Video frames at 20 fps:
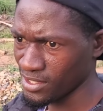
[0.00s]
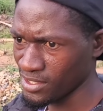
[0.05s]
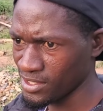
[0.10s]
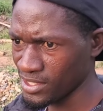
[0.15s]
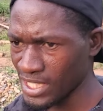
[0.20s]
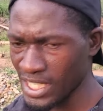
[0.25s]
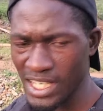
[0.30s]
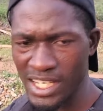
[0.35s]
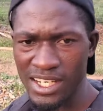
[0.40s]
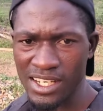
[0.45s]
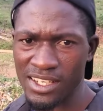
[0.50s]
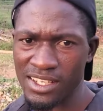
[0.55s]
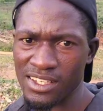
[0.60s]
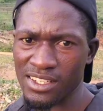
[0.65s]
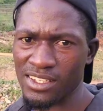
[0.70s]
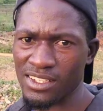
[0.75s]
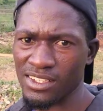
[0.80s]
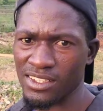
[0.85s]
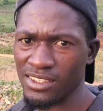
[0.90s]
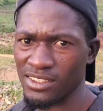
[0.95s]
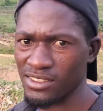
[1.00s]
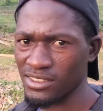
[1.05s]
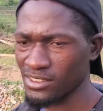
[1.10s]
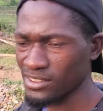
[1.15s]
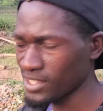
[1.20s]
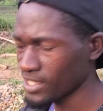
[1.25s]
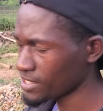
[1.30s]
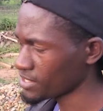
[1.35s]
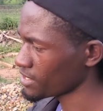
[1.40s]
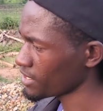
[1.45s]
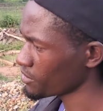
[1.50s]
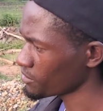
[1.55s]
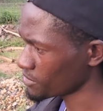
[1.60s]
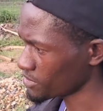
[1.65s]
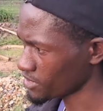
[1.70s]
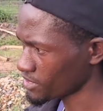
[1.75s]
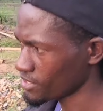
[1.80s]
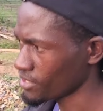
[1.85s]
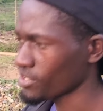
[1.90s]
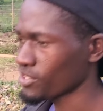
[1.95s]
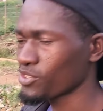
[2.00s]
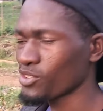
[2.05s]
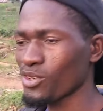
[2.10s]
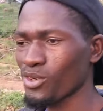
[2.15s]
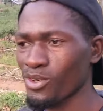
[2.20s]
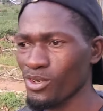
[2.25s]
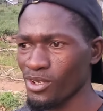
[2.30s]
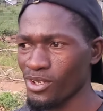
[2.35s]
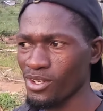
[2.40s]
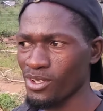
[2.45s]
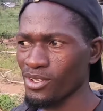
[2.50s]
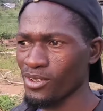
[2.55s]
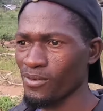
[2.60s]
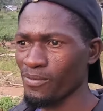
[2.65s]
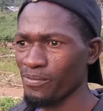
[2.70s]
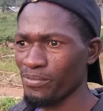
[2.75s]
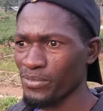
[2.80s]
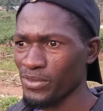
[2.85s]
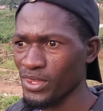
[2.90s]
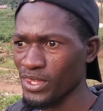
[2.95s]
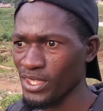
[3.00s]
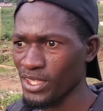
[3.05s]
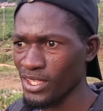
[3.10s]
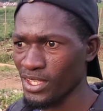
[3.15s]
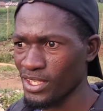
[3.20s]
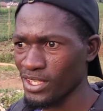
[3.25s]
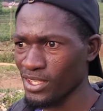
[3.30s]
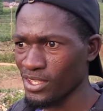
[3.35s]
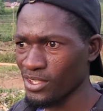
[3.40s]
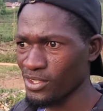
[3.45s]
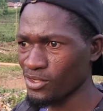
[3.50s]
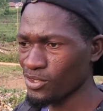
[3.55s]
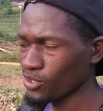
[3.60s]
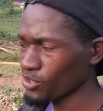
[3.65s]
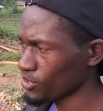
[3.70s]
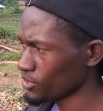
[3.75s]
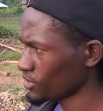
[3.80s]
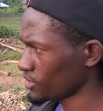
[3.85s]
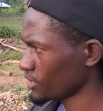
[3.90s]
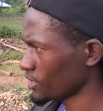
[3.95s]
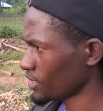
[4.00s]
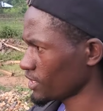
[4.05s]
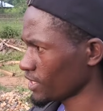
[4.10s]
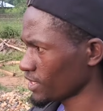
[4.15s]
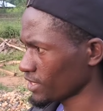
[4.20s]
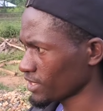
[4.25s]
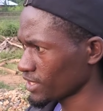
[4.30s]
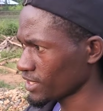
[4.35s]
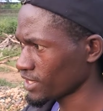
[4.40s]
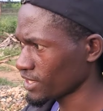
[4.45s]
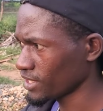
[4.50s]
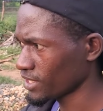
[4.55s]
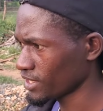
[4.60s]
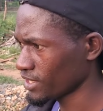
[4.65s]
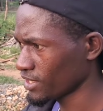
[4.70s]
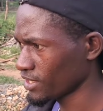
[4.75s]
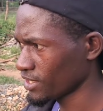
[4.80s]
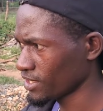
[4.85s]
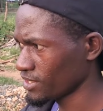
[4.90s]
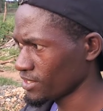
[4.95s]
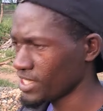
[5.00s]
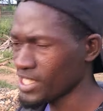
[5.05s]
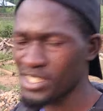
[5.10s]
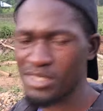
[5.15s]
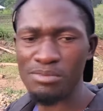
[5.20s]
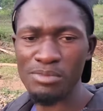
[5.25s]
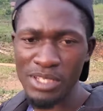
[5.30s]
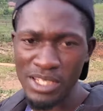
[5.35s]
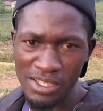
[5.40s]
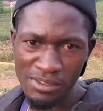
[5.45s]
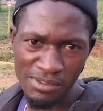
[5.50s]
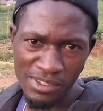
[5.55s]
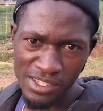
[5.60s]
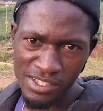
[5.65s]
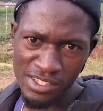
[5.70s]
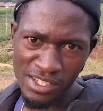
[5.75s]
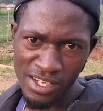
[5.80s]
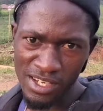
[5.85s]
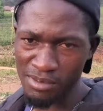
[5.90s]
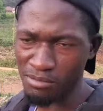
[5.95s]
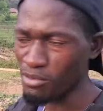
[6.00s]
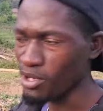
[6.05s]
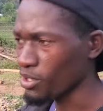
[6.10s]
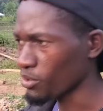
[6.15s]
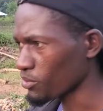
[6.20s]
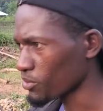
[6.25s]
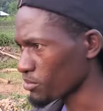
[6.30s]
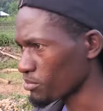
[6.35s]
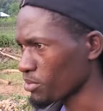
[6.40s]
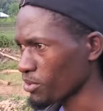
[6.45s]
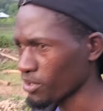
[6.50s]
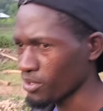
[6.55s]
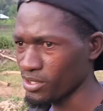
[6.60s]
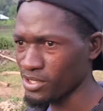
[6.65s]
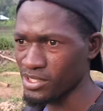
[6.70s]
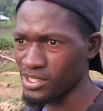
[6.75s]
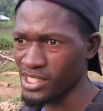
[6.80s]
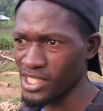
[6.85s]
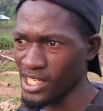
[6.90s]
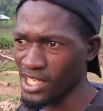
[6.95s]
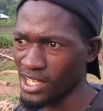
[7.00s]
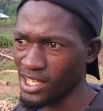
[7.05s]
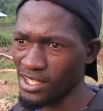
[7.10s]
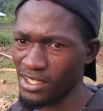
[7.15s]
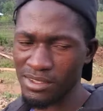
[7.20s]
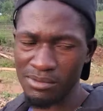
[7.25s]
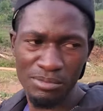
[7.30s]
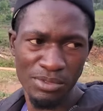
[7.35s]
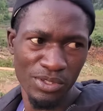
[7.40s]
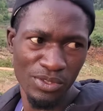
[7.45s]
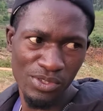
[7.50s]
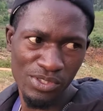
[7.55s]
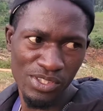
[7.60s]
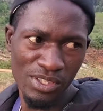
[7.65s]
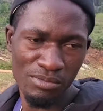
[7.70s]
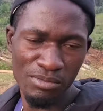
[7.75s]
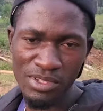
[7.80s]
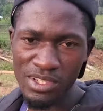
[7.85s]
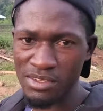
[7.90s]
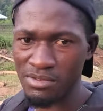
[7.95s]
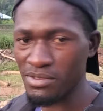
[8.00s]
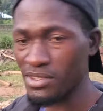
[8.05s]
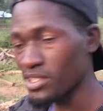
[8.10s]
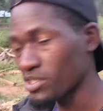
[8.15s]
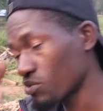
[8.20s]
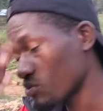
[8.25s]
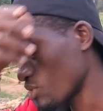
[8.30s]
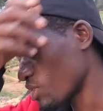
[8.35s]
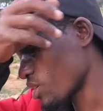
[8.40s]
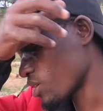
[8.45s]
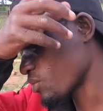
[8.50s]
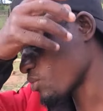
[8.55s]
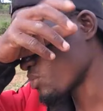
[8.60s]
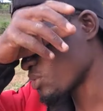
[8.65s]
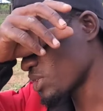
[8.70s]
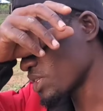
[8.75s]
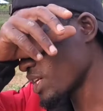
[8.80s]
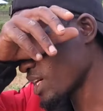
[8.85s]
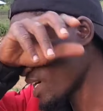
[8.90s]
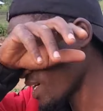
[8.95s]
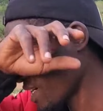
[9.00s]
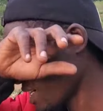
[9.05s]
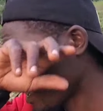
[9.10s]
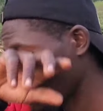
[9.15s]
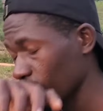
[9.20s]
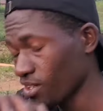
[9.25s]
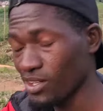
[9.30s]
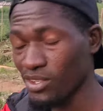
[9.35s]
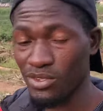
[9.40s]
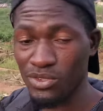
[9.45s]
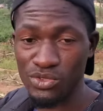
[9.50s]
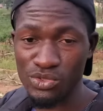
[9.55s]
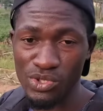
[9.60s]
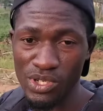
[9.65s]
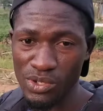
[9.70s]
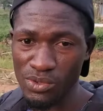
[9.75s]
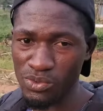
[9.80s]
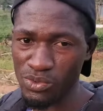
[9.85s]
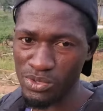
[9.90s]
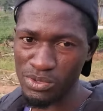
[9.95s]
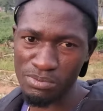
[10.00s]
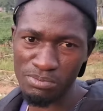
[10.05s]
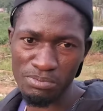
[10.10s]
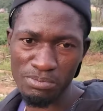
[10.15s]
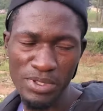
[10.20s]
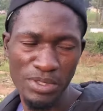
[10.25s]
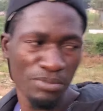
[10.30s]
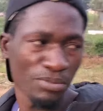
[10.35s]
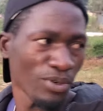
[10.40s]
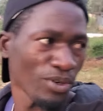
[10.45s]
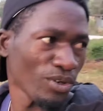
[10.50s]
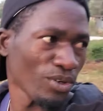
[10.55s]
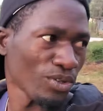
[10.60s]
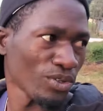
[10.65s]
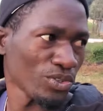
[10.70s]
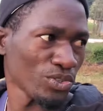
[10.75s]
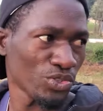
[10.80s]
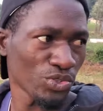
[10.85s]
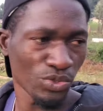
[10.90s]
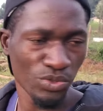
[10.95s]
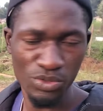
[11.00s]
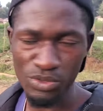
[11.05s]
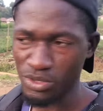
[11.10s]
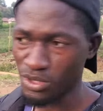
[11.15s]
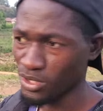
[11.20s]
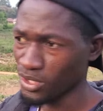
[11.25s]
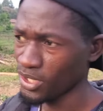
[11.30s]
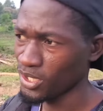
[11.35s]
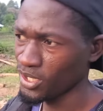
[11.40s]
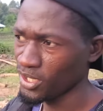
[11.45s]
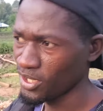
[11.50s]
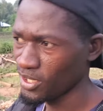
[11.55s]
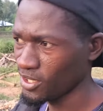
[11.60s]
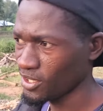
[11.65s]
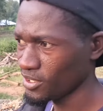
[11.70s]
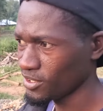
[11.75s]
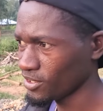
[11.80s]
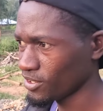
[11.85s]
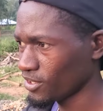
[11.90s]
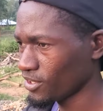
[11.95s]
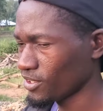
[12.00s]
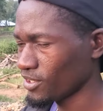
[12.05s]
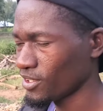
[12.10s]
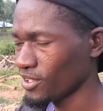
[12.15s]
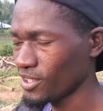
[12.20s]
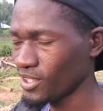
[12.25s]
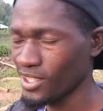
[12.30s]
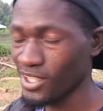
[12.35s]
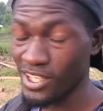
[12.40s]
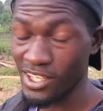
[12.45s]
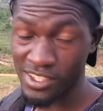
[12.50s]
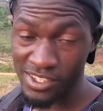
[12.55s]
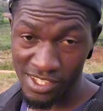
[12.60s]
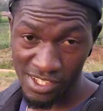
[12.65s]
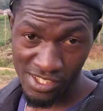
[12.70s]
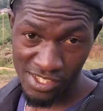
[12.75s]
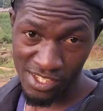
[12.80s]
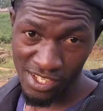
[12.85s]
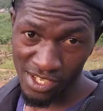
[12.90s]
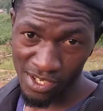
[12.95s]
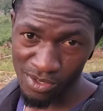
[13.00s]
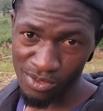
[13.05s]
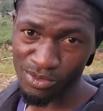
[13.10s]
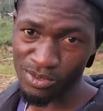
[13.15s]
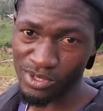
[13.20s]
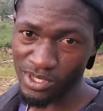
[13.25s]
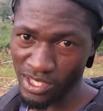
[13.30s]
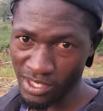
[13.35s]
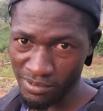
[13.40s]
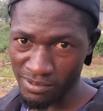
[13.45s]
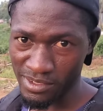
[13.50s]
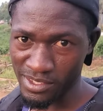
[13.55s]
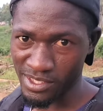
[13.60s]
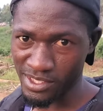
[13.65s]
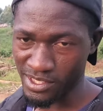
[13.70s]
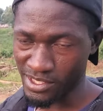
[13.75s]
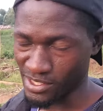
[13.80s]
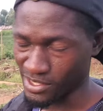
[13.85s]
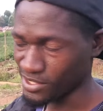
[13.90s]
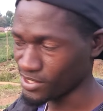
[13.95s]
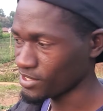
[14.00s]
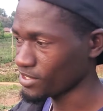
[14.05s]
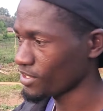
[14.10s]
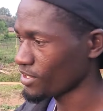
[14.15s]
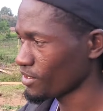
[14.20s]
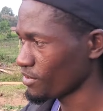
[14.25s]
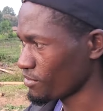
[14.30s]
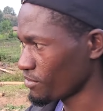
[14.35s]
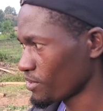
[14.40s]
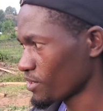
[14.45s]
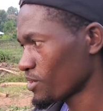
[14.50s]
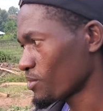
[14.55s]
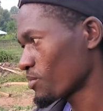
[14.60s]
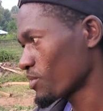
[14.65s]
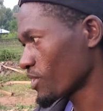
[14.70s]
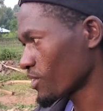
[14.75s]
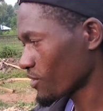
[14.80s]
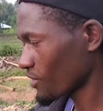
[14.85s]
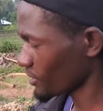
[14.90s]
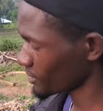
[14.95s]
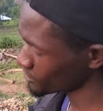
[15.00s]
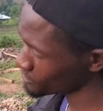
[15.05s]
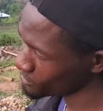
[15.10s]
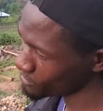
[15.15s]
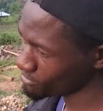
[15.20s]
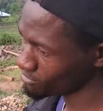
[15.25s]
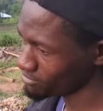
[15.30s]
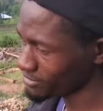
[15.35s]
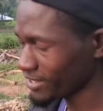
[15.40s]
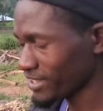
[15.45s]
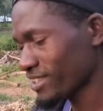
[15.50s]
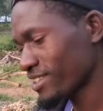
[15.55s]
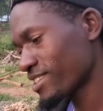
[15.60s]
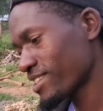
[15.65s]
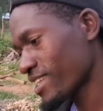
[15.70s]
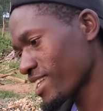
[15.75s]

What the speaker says: Yeah, that's how it is. So don't like, just believe that I'm a good boy. Yeah, and because I believe that you are a good guy, you are good people too, you know. And that's how everything is. Faith without action, there.